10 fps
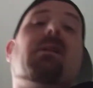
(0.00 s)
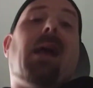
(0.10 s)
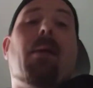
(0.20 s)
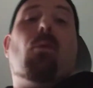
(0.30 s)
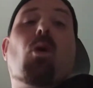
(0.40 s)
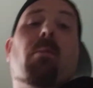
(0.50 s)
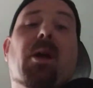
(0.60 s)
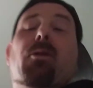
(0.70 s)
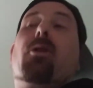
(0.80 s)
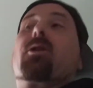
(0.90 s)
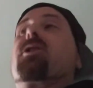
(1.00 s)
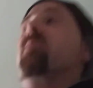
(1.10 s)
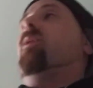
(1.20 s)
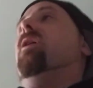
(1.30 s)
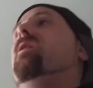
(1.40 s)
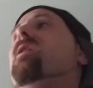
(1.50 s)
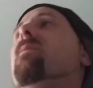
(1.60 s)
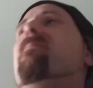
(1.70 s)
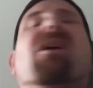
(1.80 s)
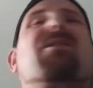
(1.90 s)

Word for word: a lot more male nurses, but male